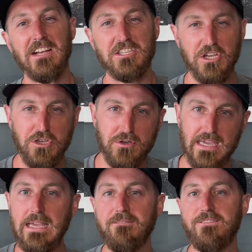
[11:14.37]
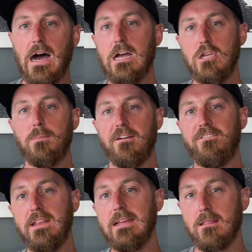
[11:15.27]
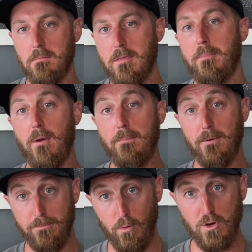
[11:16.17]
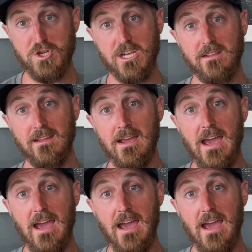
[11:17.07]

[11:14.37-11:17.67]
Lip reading: So you keep value by feeding them the proper portion.